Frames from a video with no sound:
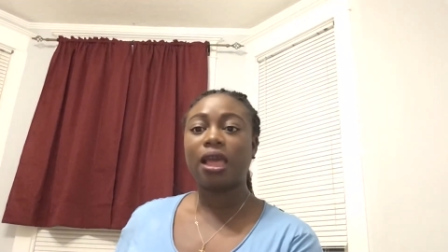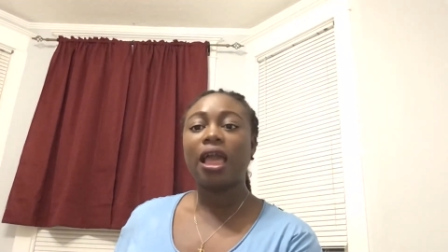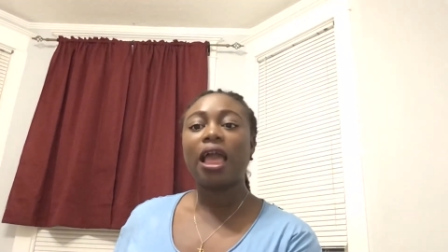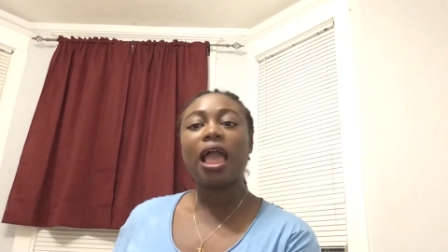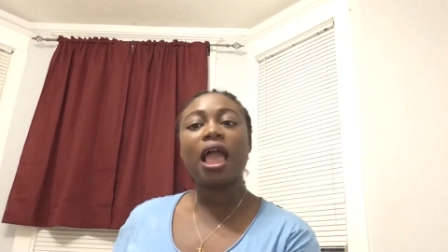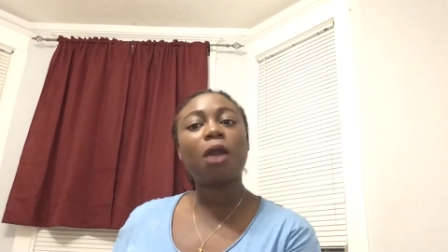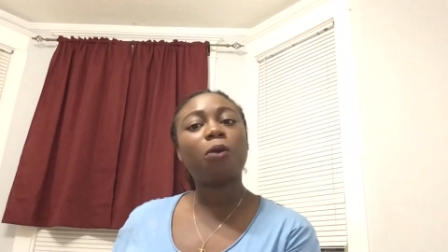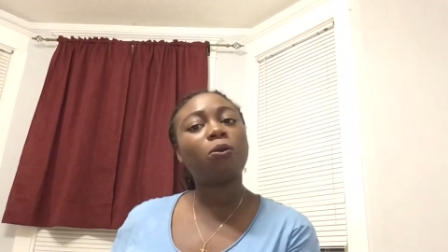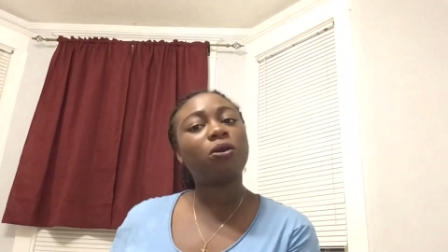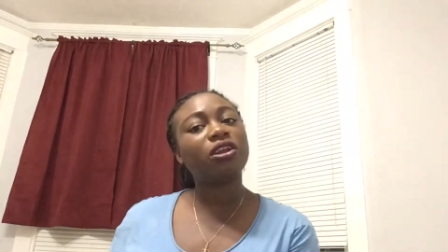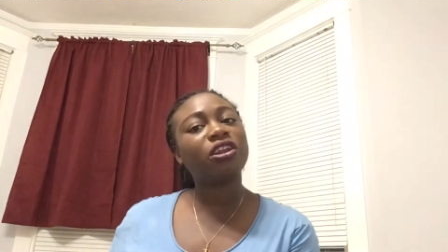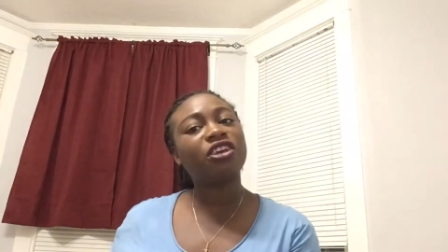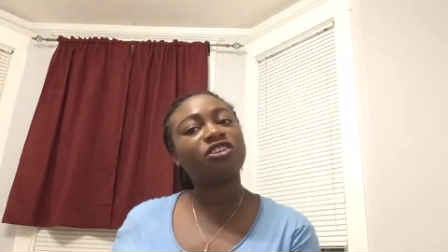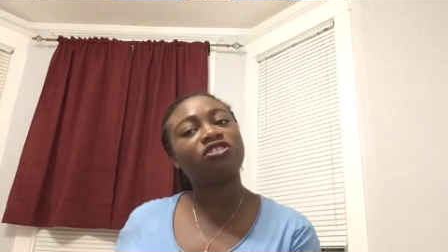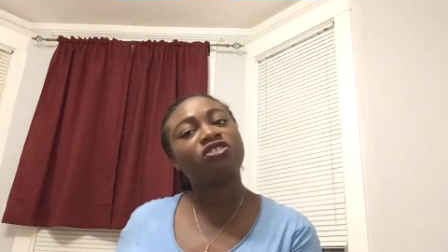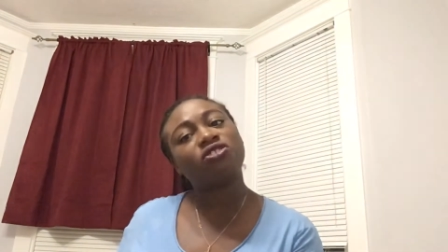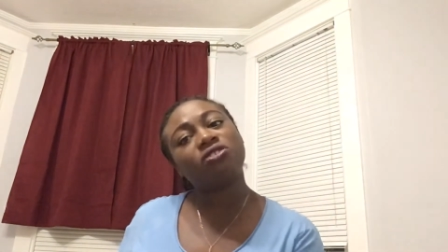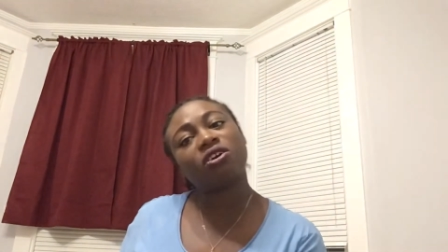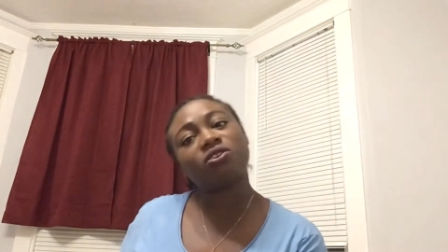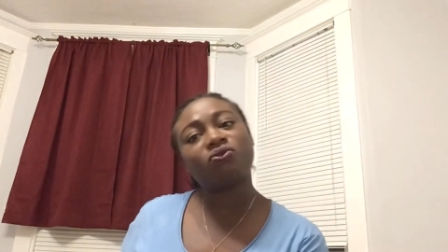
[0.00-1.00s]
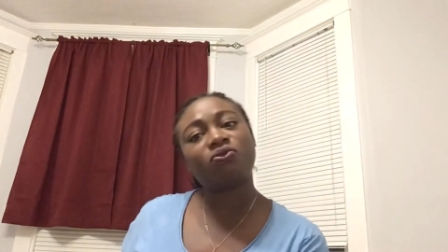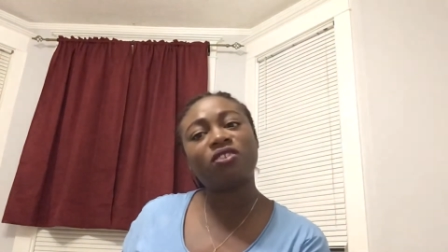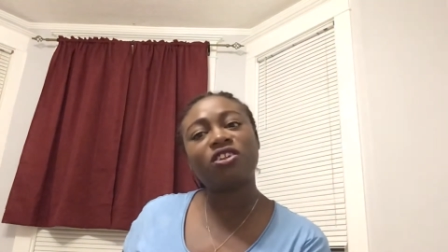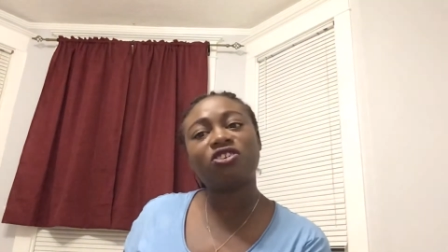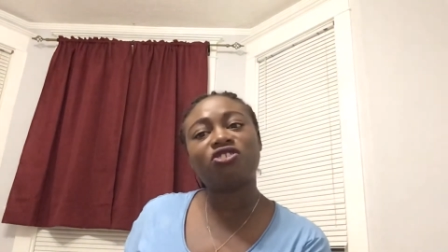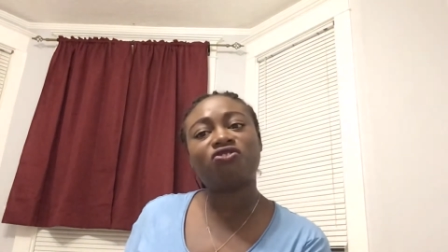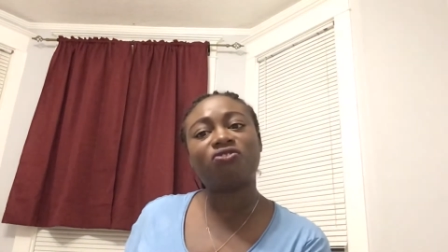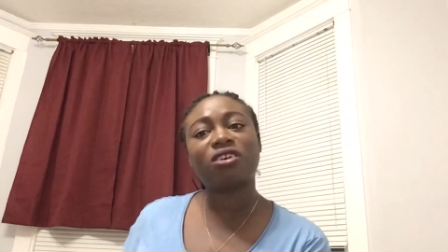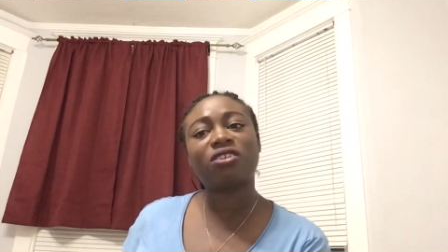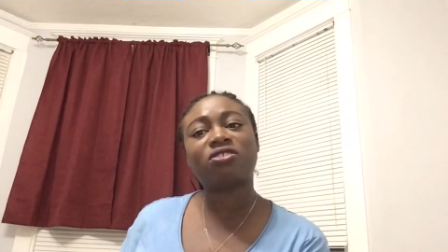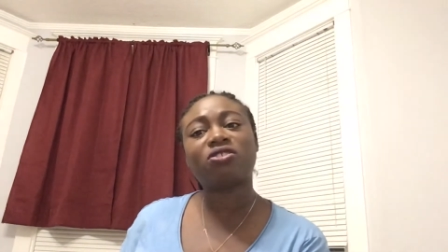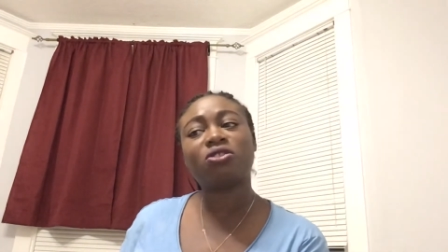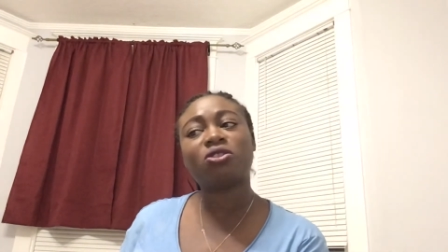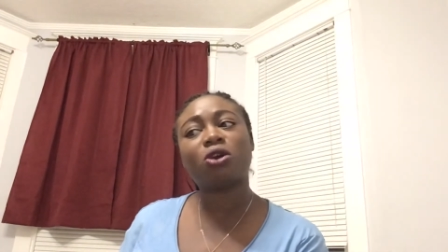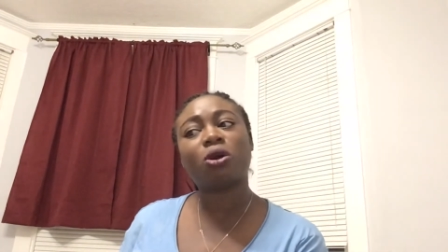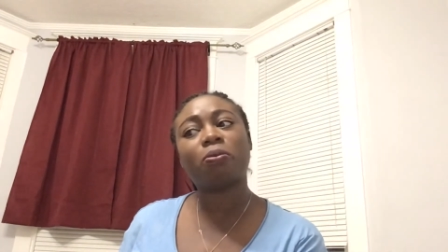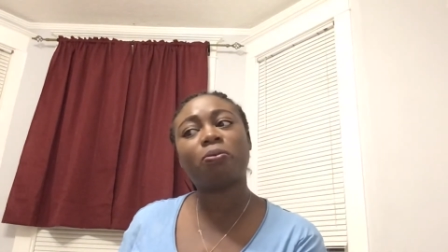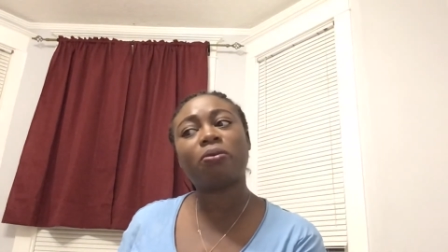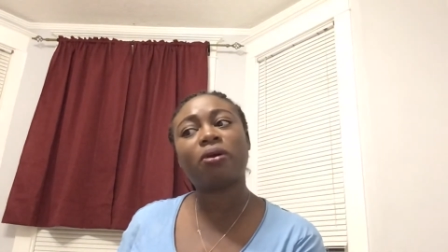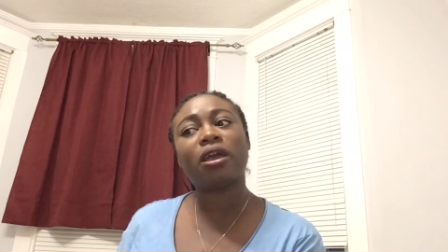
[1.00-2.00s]
And one day she just finished dressing
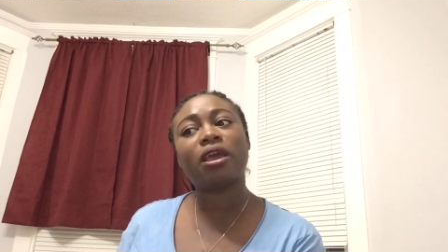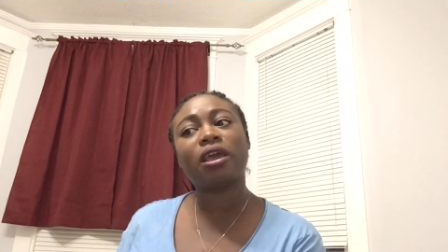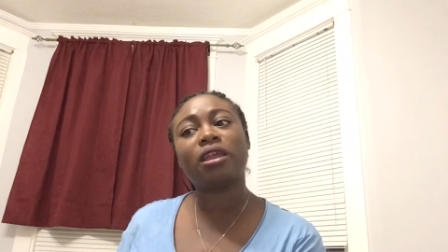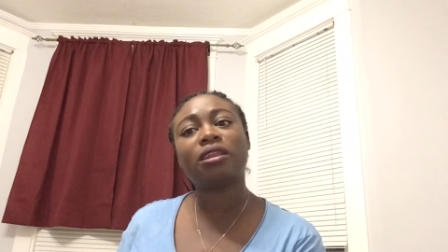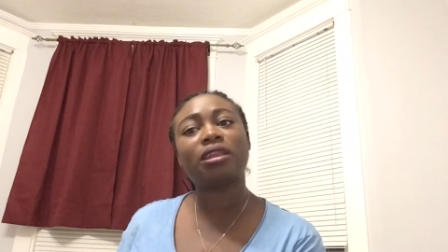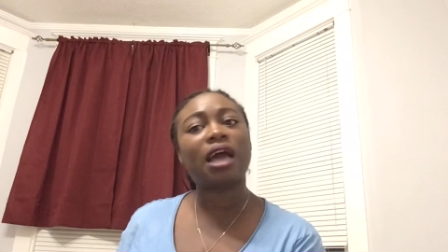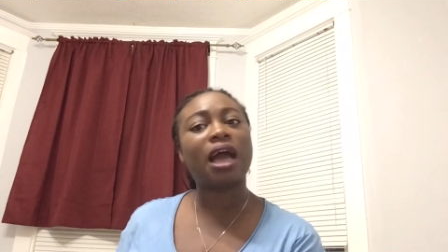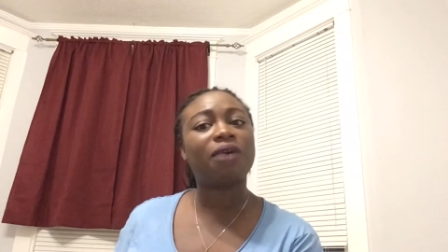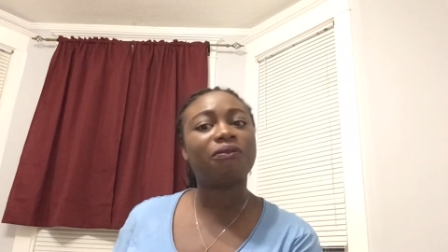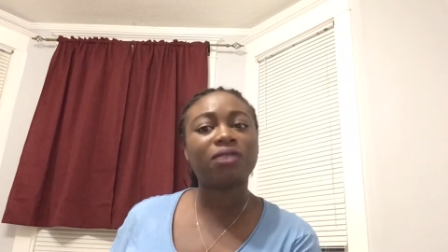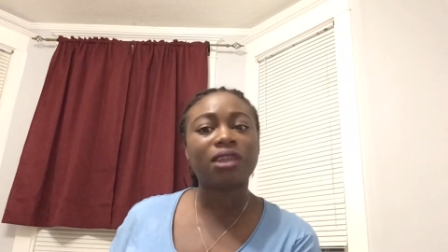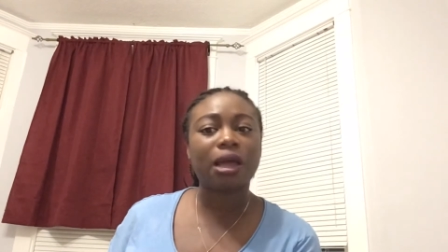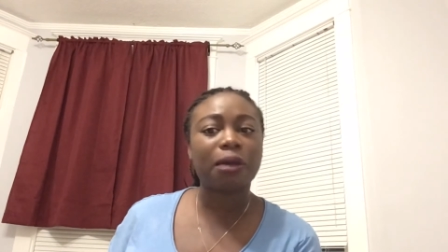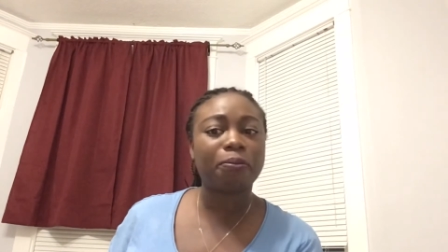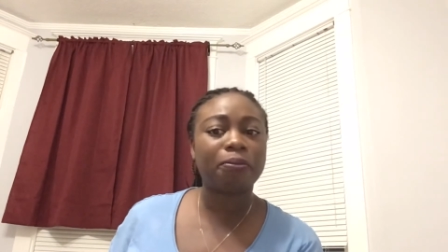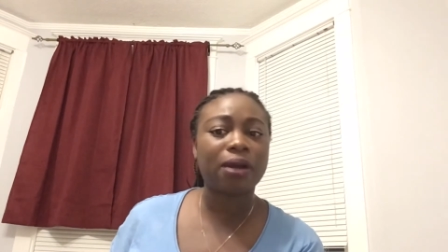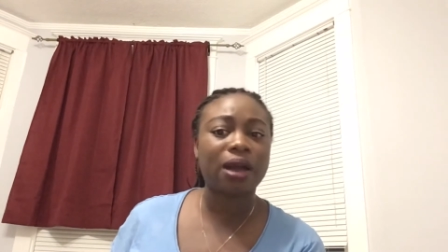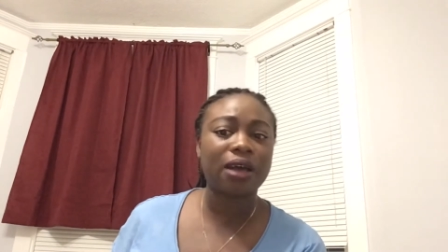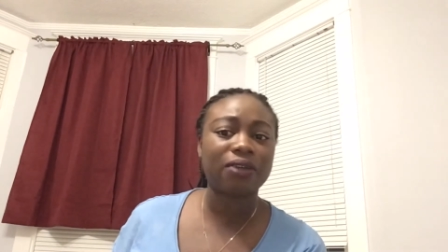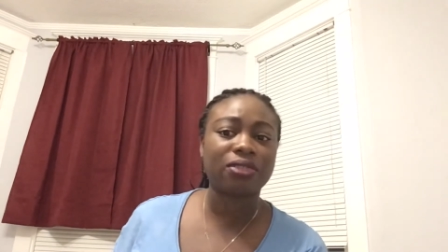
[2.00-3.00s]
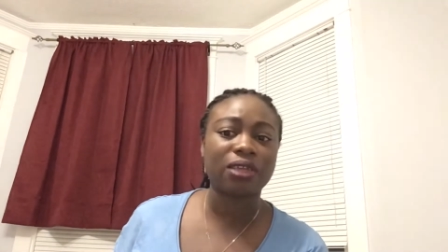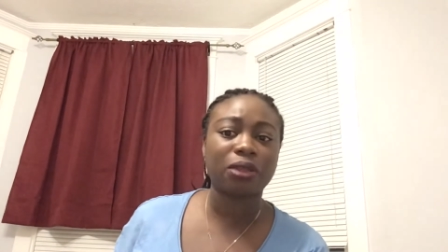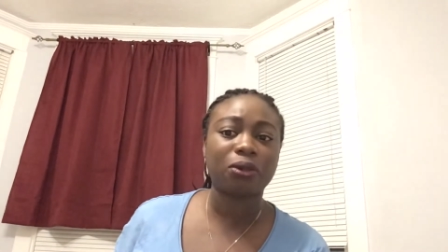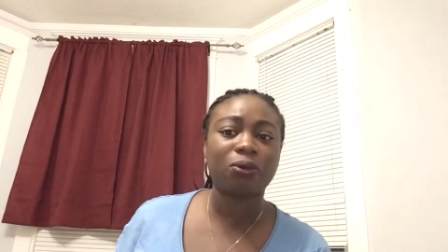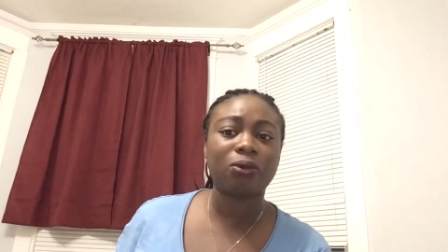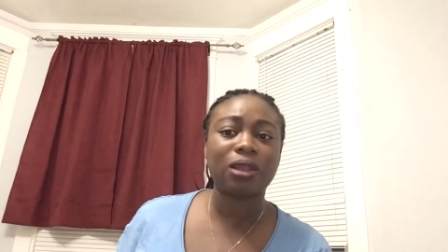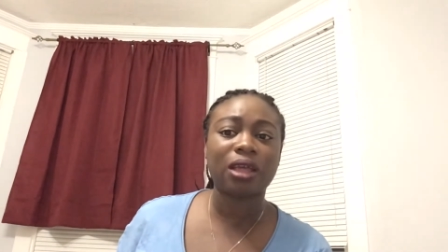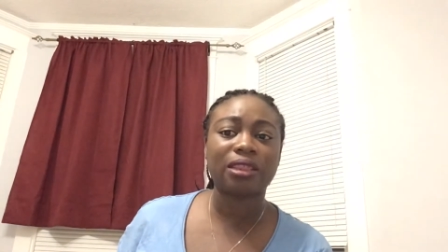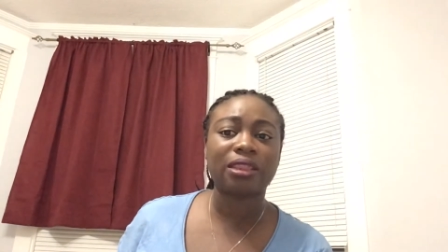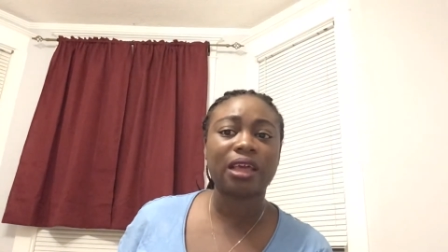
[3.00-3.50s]
up and having a bath and all that.